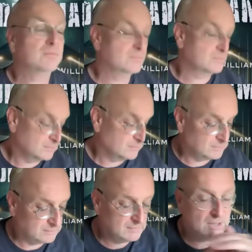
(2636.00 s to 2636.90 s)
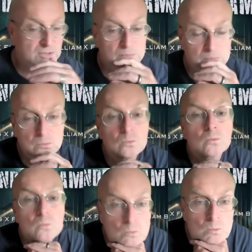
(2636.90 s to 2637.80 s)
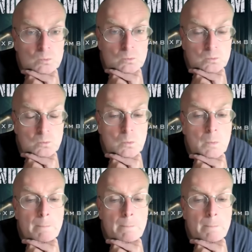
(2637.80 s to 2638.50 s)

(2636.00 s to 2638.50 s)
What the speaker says: Nobody knew about it. And then, of course, the